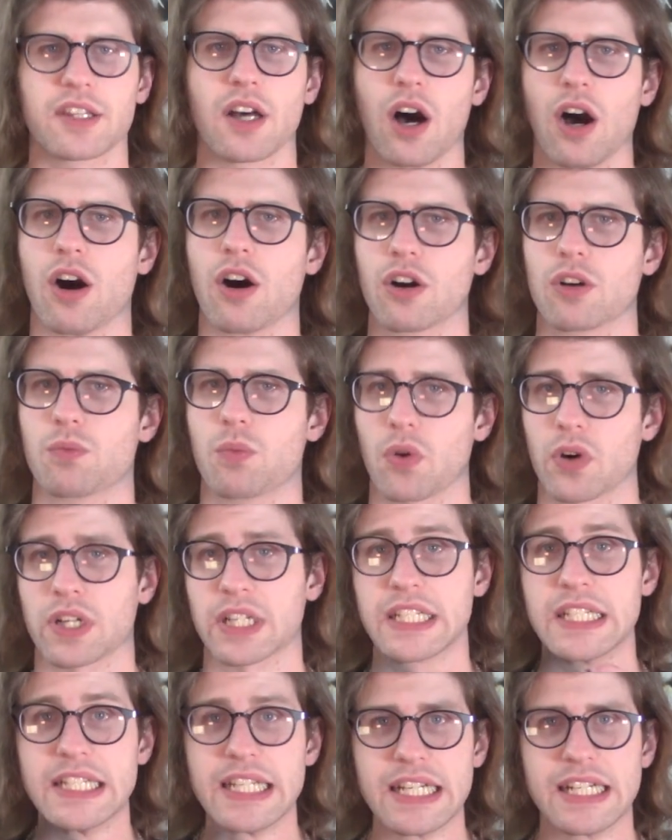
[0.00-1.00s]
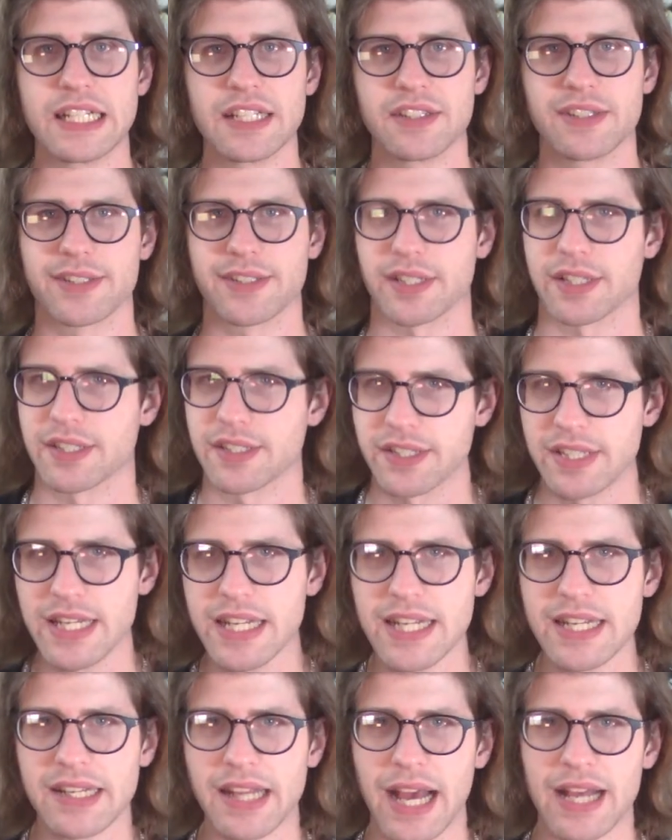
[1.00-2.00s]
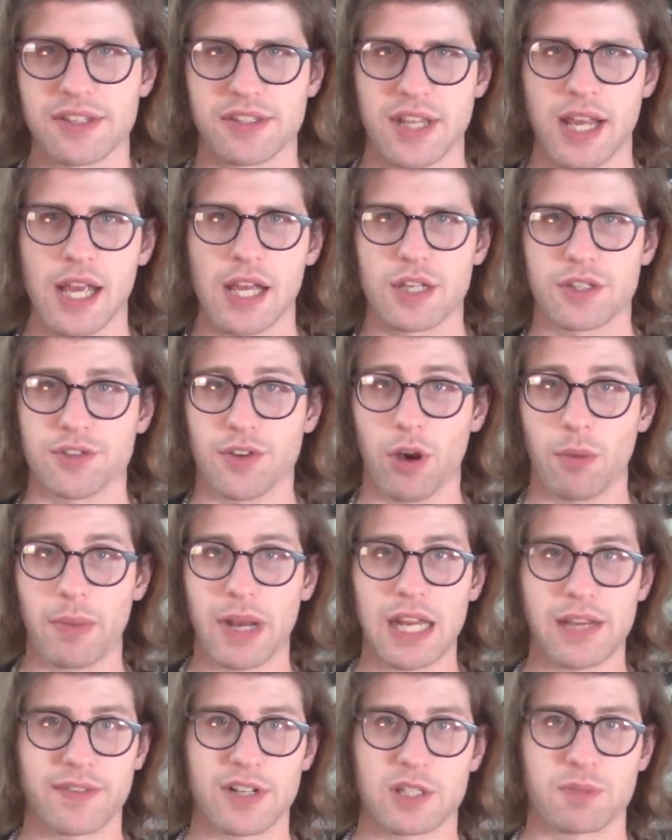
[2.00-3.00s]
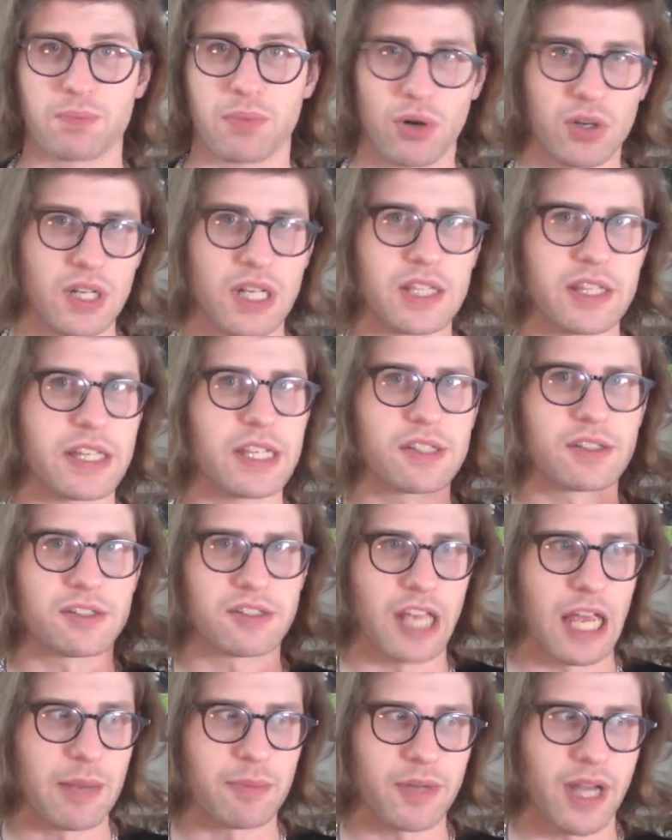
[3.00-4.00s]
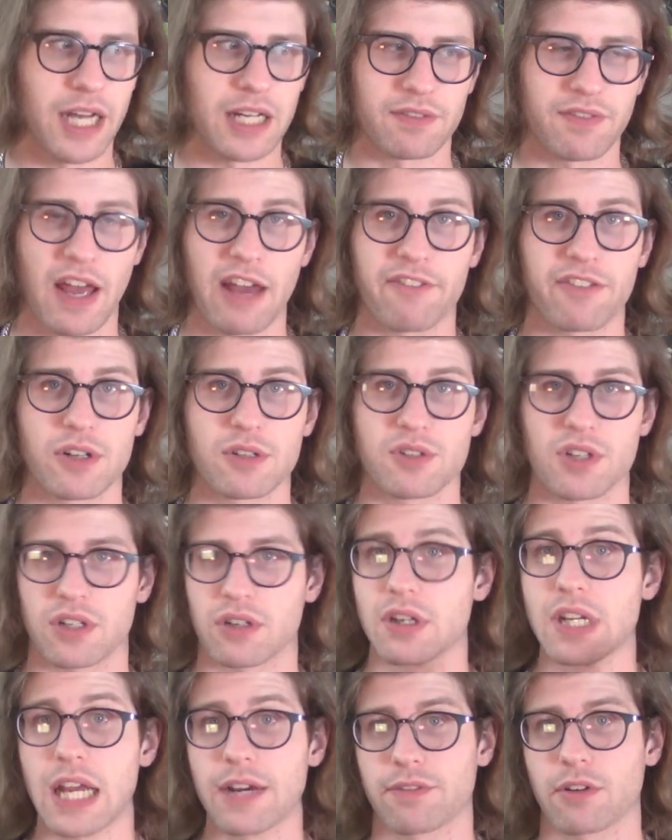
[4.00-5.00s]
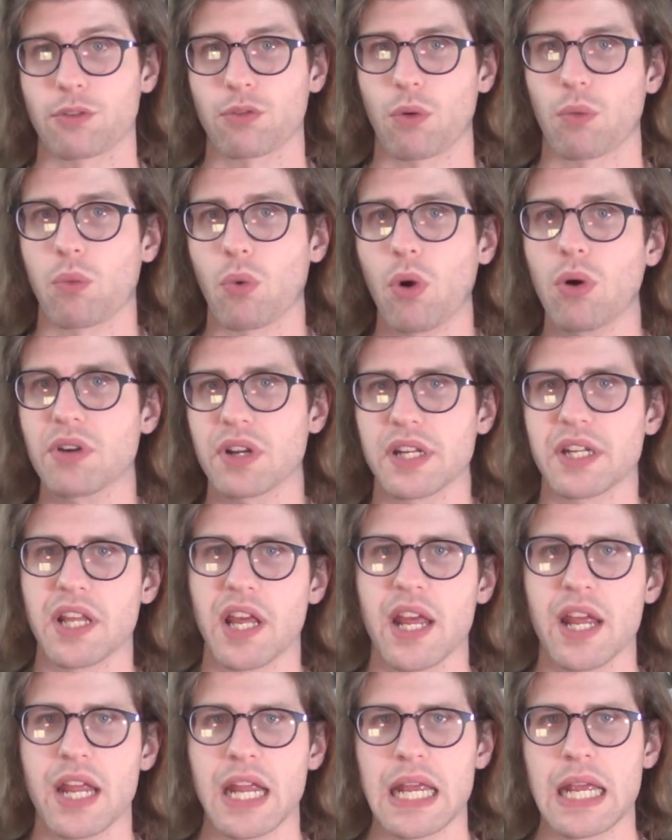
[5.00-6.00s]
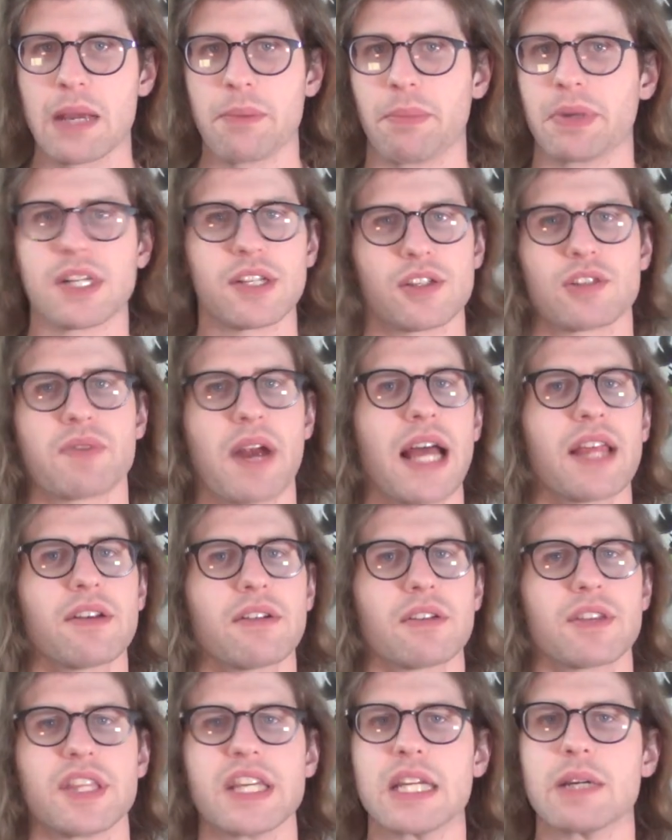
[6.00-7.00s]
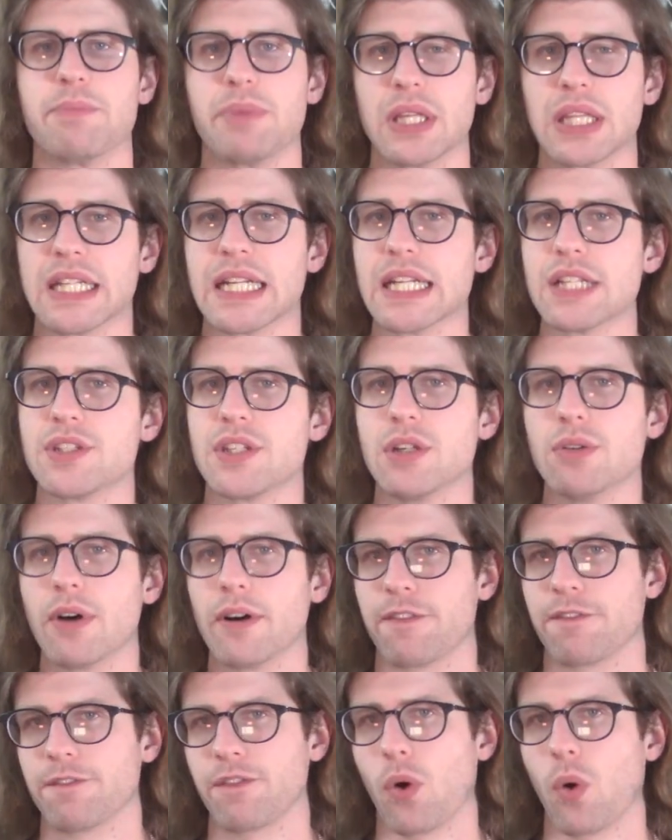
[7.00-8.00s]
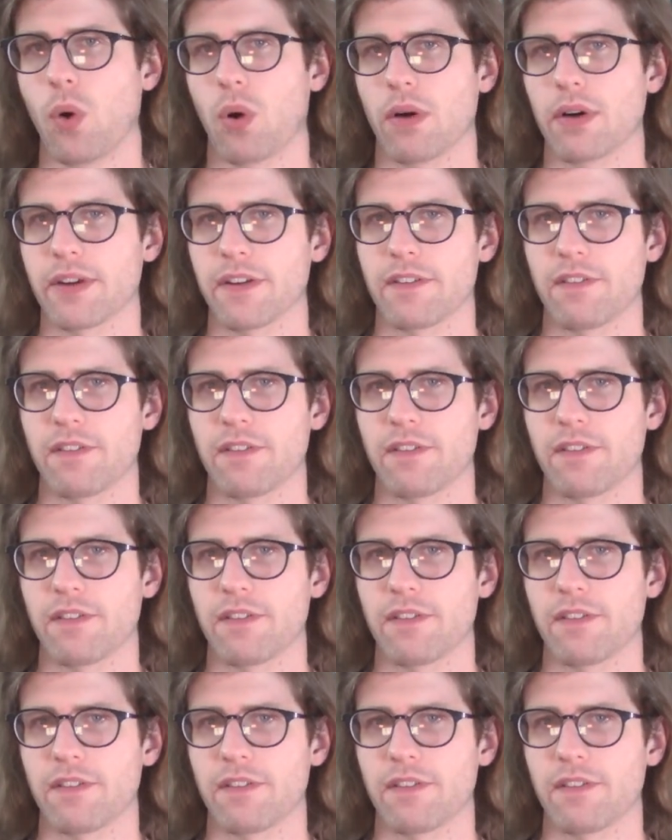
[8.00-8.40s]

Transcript: the hard work needed to succeed, as so many of us put in the same kind of efforts and are never rewarded, but it is rather the ability to afford